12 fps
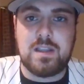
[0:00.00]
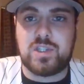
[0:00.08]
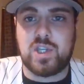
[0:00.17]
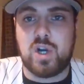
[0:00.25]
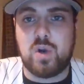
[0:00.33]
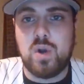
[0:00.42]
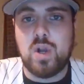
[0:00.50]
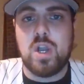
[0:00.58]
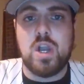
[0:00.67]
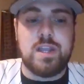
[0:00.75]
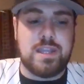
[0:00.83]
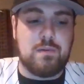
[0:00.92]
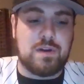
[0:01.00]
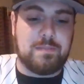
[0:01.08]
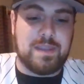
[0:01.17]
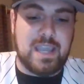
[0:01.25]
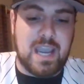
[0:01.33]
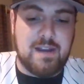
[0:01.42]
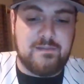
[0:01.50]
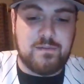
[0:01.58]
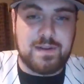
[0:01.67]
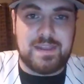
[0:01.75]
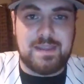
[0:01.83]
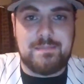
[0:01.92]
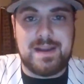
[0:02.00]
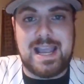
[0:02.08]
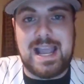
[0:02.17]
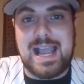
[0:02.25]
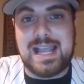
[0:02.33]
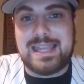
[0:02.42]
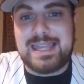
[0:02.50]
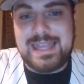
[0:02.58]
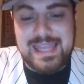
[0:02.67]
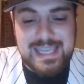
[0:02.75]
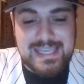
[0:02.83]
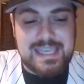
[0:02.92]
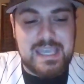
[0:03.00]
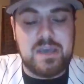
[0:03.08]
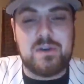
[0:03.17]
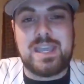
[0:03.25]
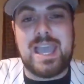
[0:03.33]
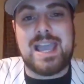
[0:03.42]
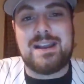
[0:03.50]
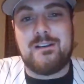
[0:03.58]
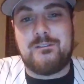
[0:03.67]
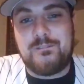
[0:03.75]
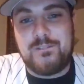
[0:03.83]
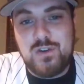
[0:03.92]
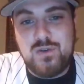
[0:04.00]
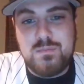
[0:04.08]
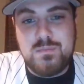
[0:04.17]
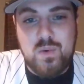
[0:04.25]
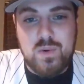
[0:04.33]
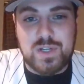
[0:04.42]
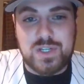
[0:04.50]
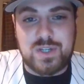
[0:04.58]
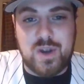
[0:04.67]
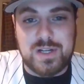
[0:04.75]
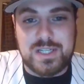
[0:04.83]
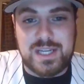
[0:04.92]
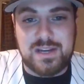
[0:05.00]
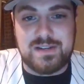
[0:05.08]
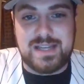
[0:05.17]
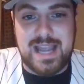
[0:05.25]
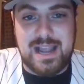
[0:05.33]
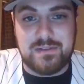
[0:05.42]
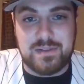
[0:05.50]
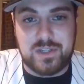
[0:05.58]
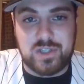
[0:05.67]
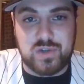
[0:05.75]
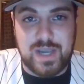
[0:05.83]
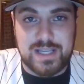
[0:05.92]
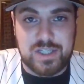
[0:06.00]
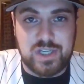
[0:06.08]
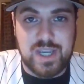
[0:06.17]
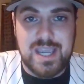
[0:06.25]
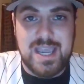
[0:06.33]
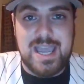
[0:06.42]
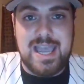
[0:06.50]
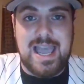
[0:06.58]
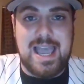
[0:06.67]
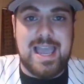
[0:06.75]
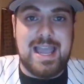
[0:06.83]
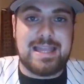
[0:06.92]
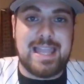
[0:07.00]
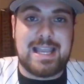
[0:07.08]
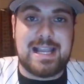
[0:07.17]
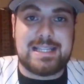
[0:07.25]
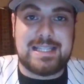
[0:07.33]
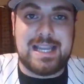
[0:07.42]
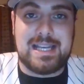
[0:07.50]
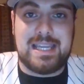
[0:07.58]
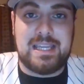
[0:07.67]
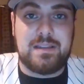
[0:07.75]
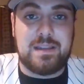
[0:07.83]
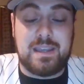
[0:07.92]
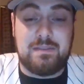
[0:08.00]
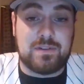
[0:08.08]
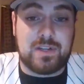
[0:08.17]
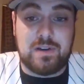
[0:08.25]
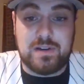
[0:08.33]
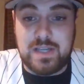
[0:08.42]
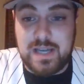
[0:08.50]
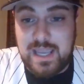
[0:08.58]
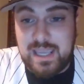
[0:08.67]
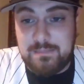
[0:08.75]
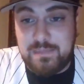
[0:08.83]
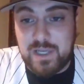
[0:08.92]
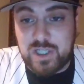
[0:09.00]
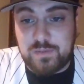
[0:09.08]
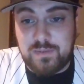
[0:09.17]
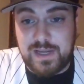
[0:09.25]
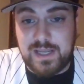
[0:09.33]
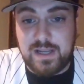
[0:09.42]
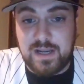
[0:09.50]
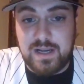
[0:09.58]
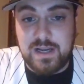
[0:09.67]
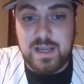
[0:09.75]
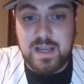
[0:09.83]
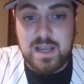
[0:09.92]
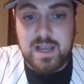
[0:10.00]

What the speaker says: so they want to be careful with him. But I think he'll get a few more starts here down the stretch. And like I said, he returned today. He pitched pretty good.